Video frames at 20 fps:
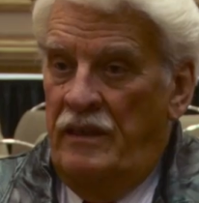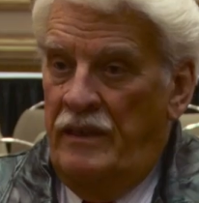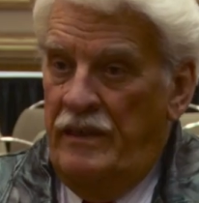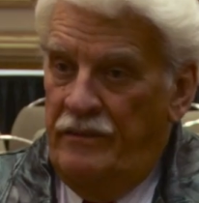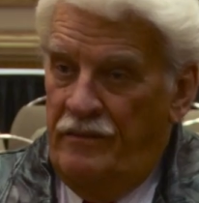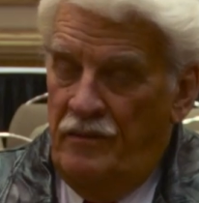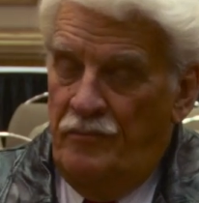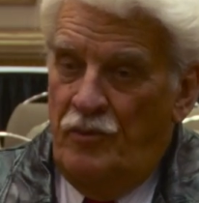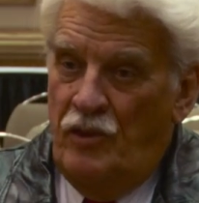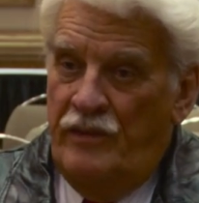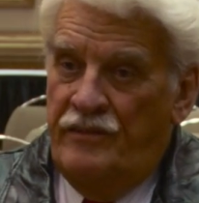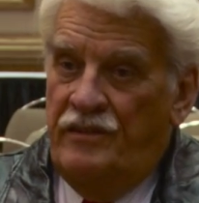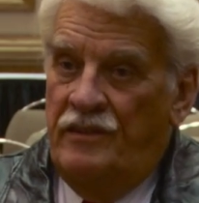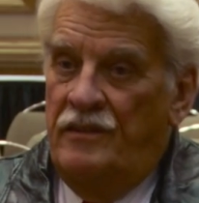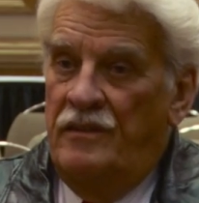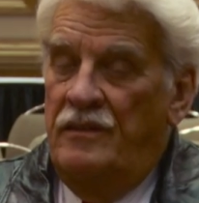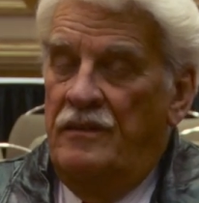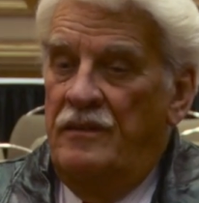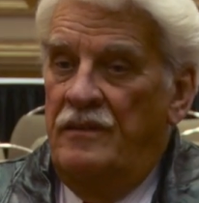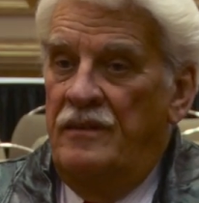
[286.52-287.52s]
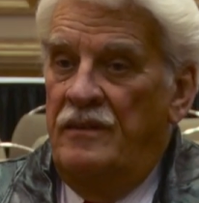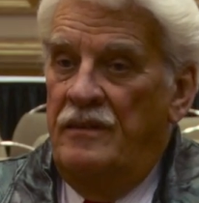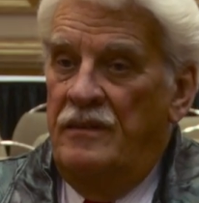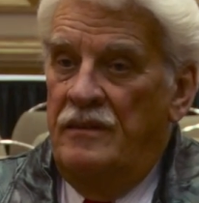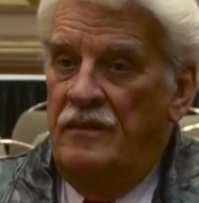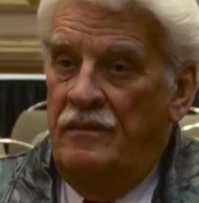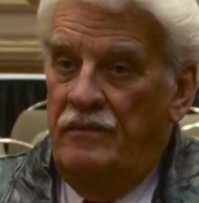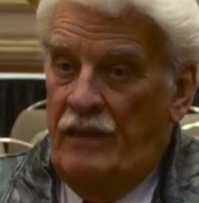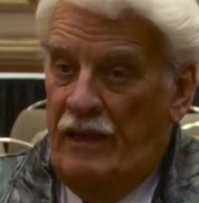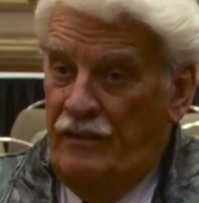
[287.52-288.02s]
and the president,
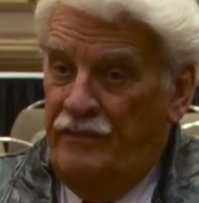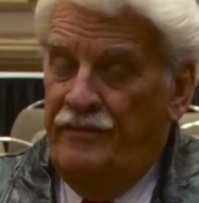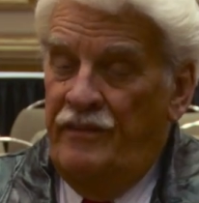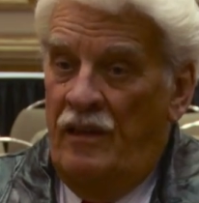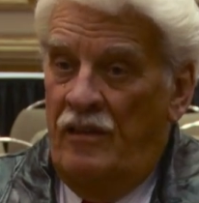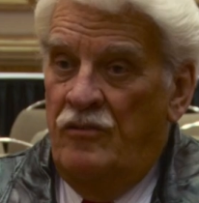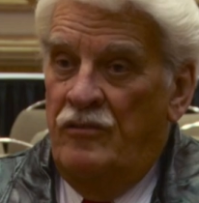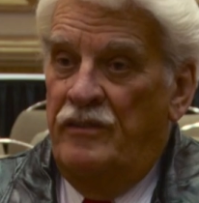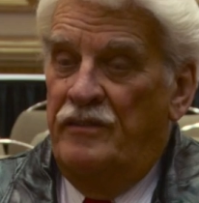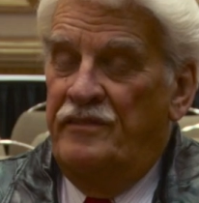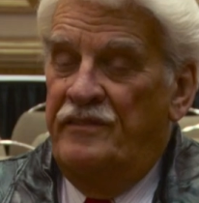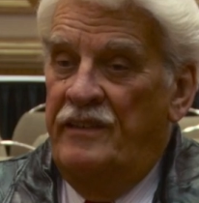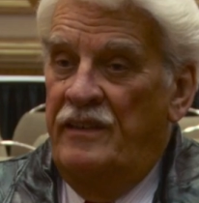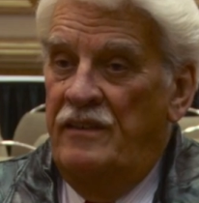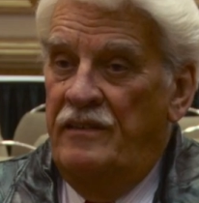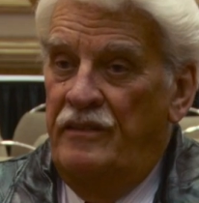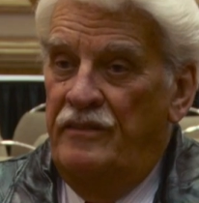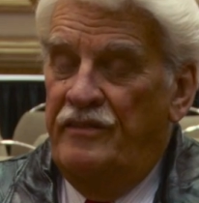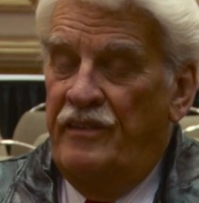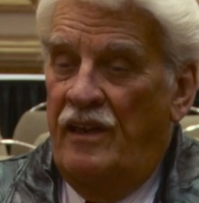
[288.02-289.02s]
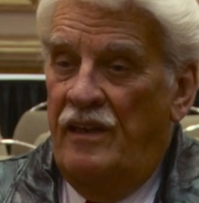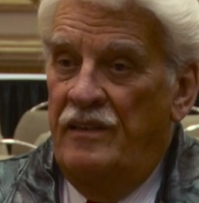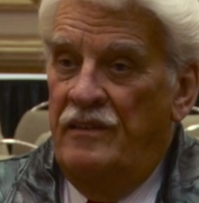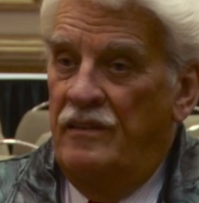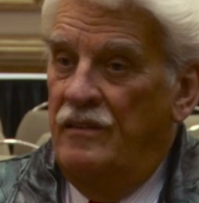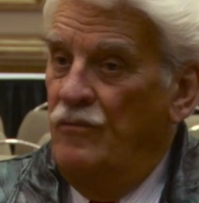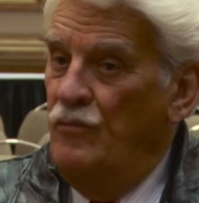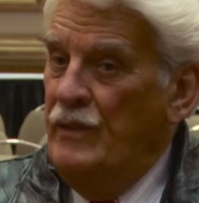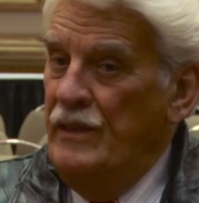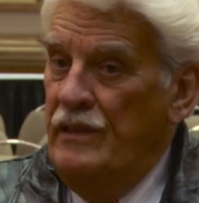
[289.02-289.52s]
uh, Eisenhower still,
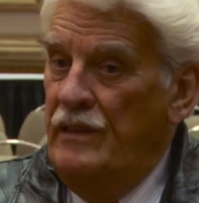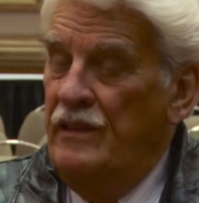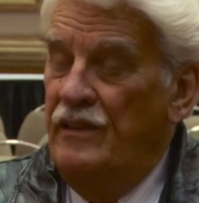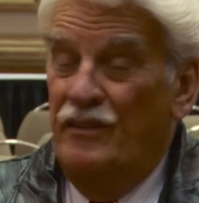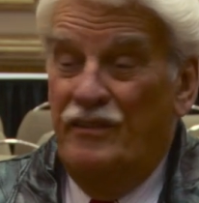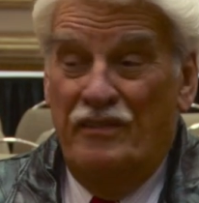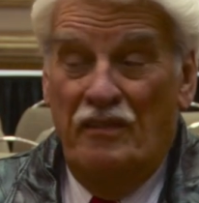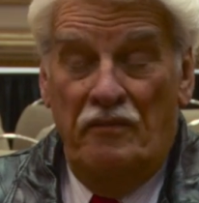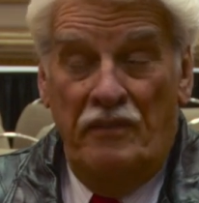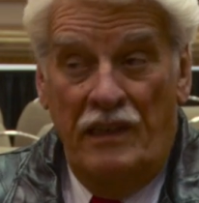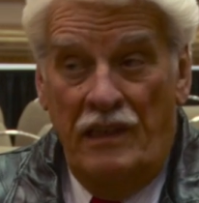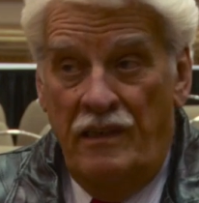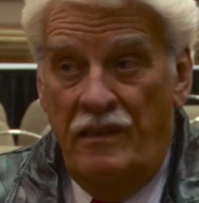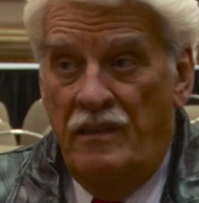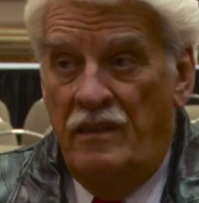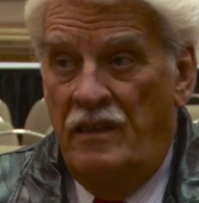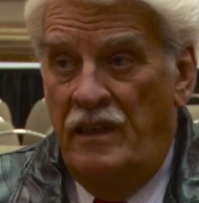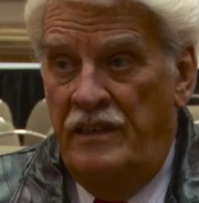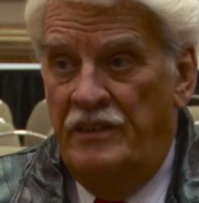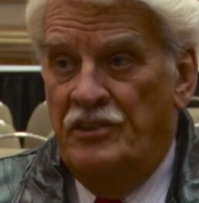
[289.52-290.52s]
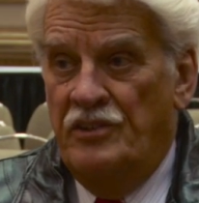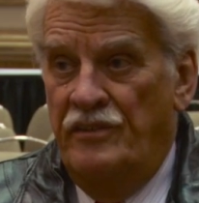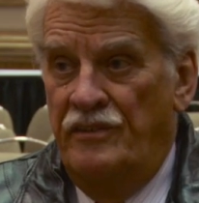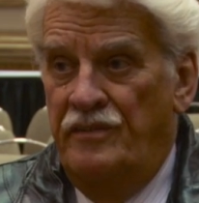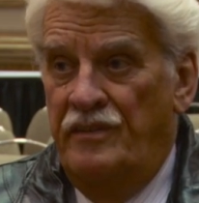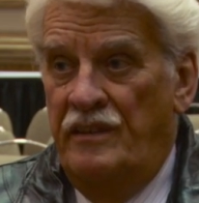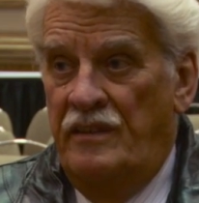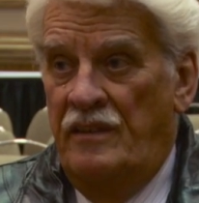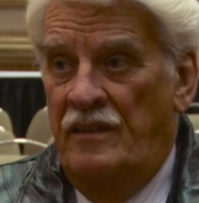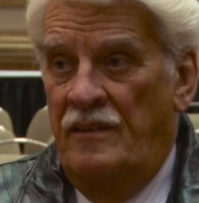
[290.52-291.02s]
decided we need a civilian
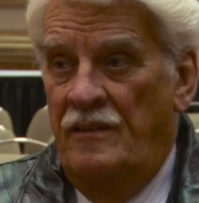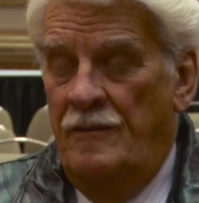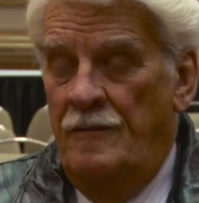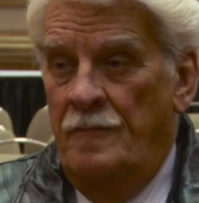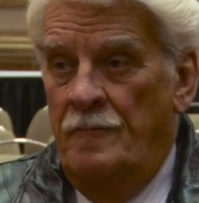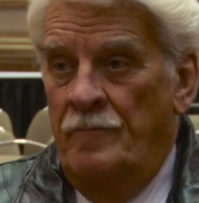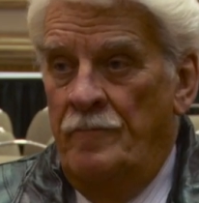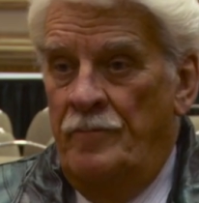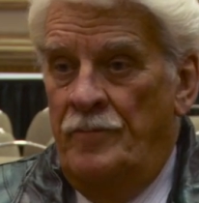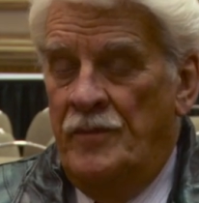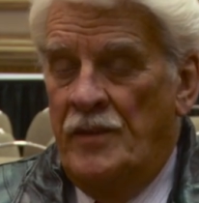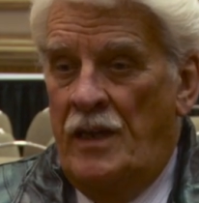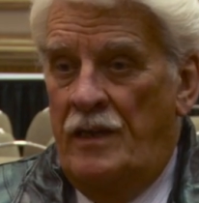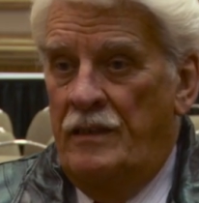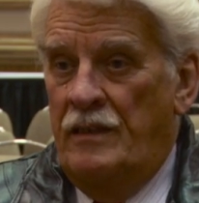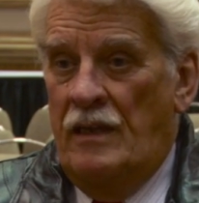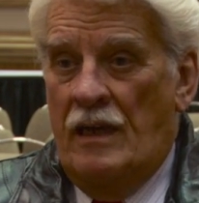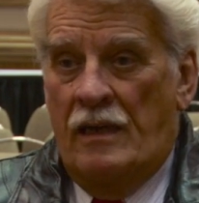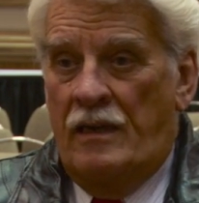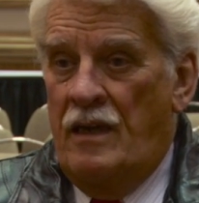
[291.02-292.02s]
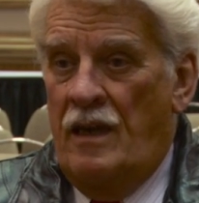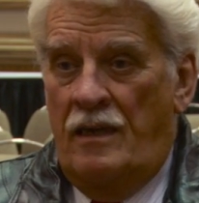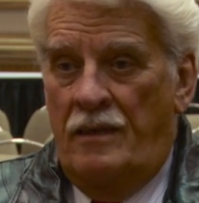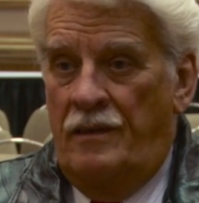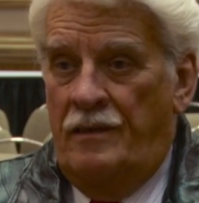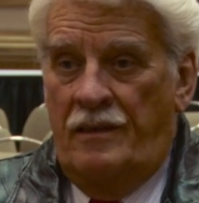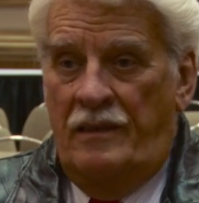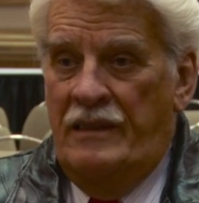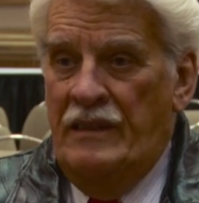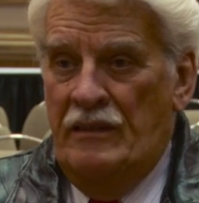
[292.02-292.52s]
agency. I, I
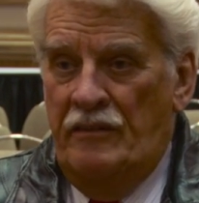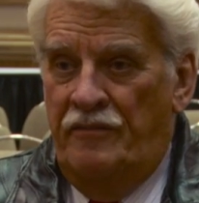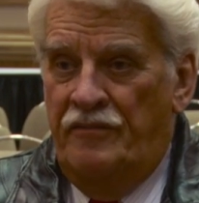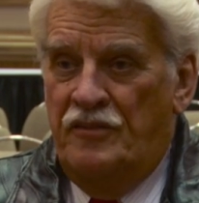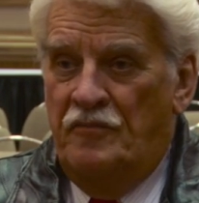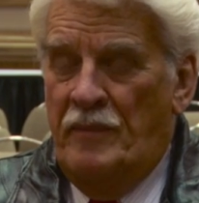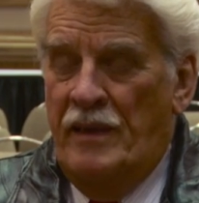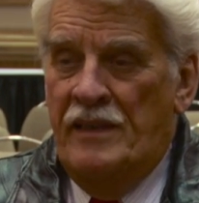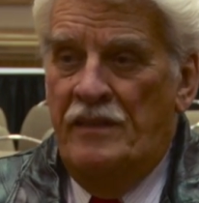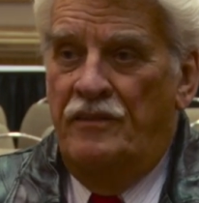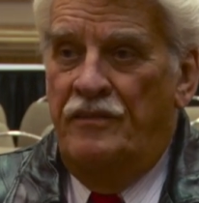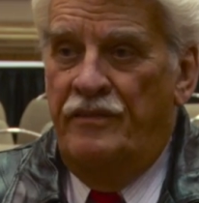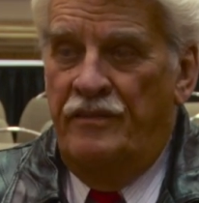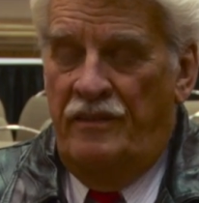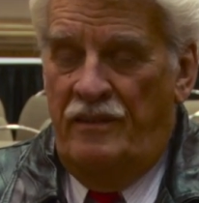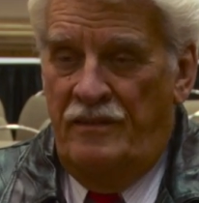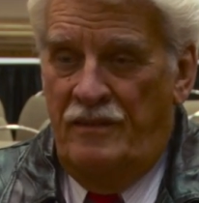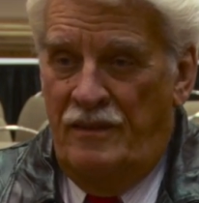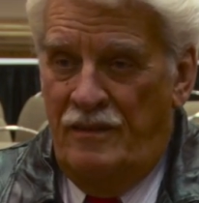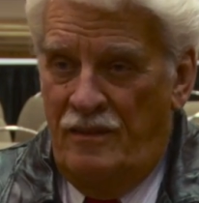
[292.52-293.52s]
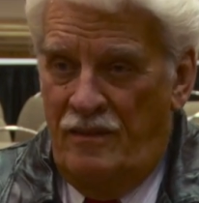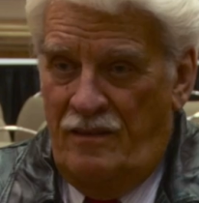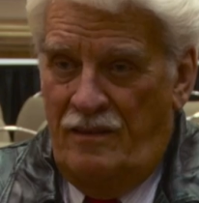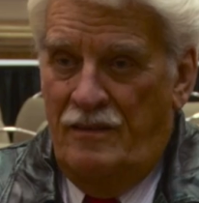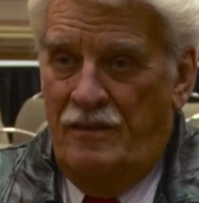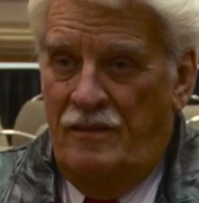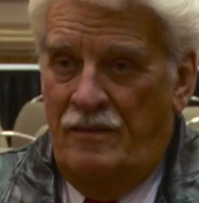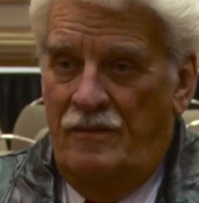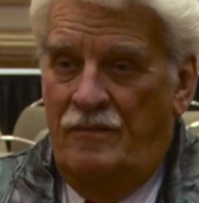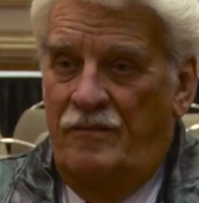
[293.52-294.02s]
can't leave space
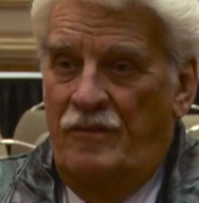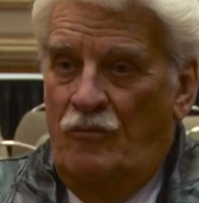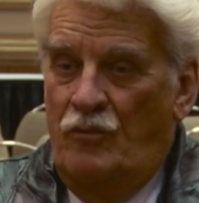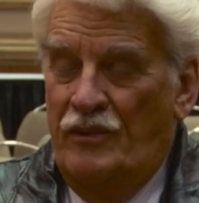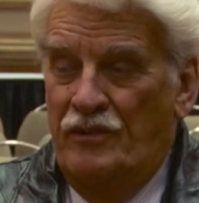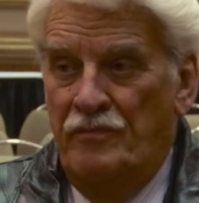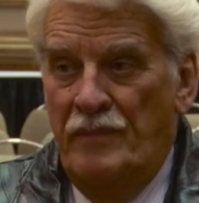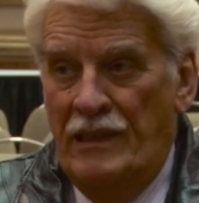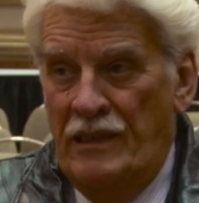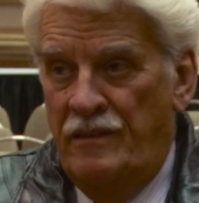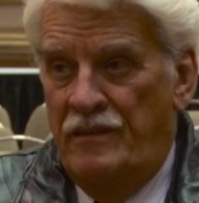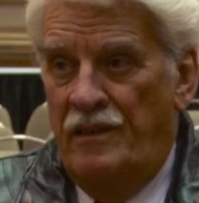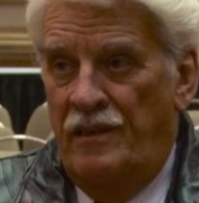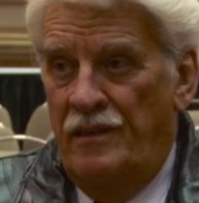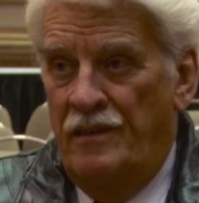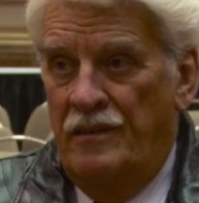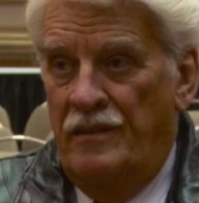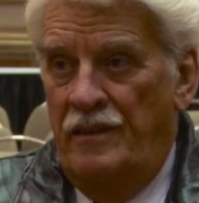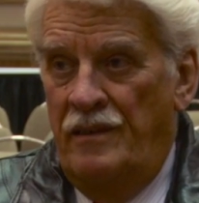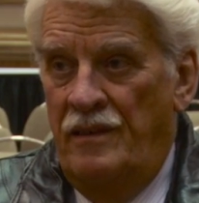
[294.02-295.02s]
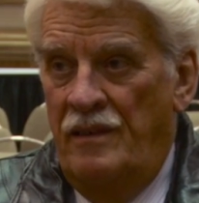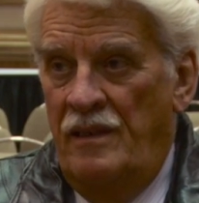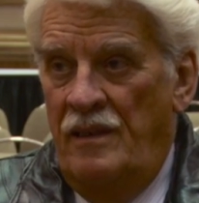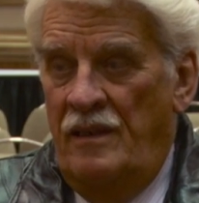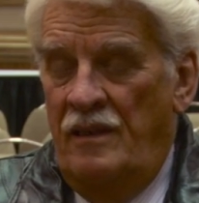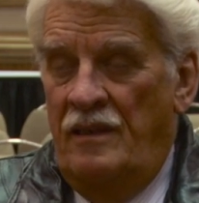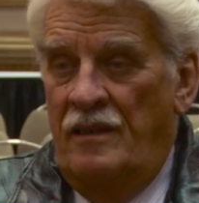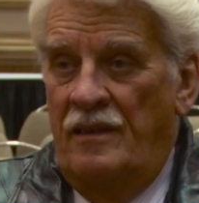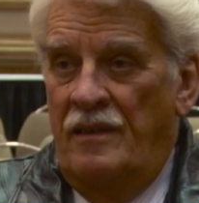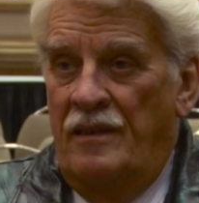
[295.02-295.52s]
uh, with military.
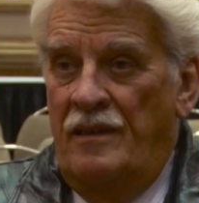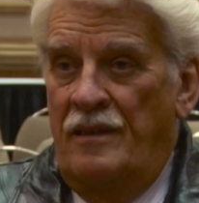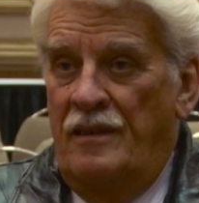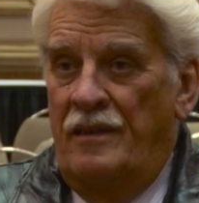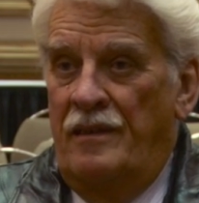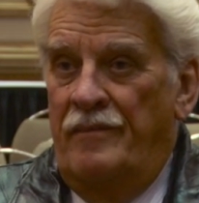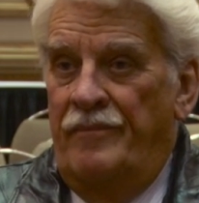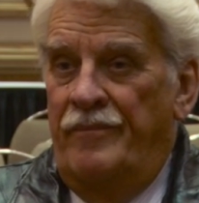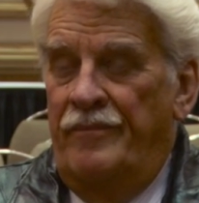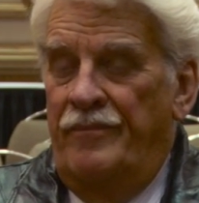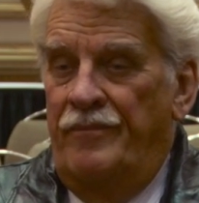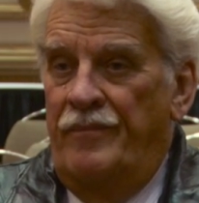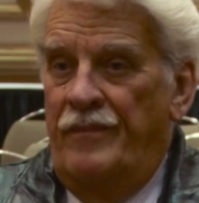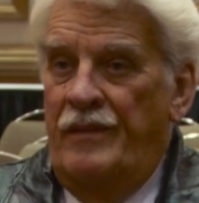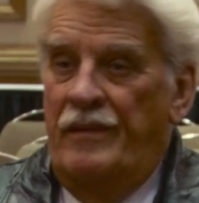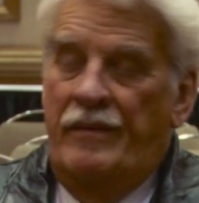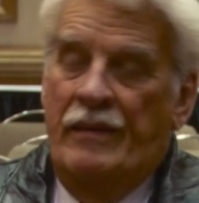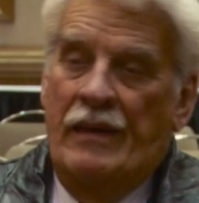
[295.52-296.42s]
Um,